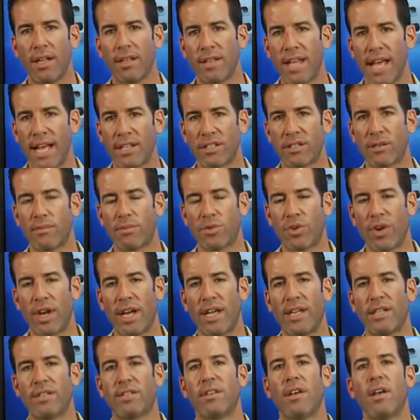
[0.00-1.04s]
Take some
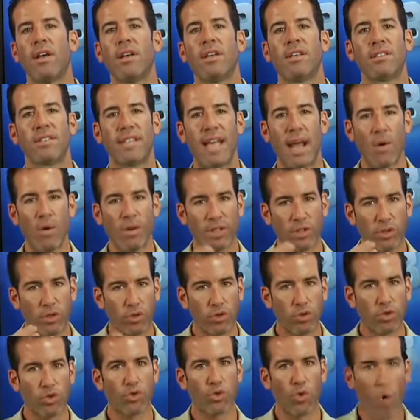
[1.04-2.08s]
trades. Stay with the
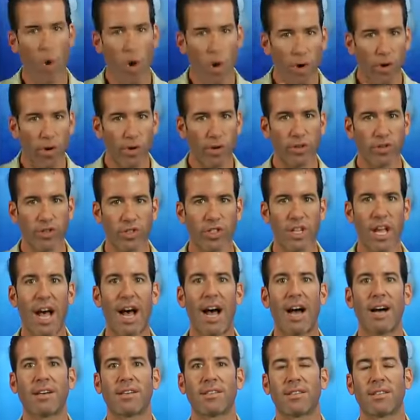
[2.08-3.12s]
stronger
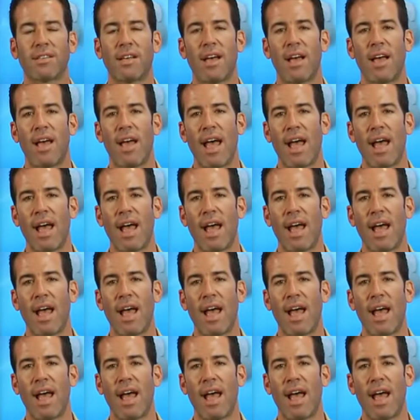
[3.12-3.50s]
stocks.